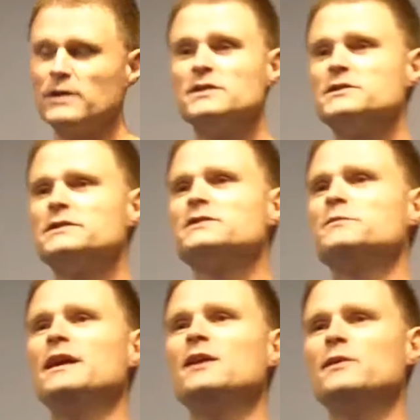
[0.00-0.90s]
What did
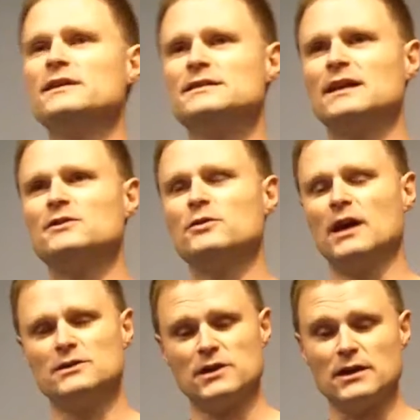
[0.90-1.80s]
Jesus mean when he said, "Do
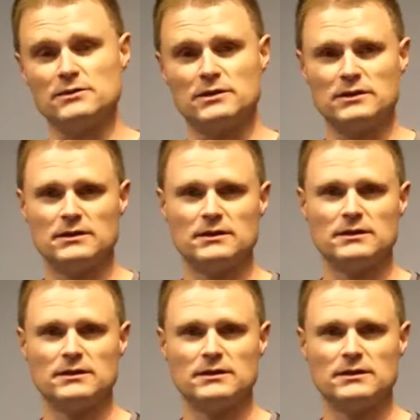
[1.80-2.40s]
not judge"?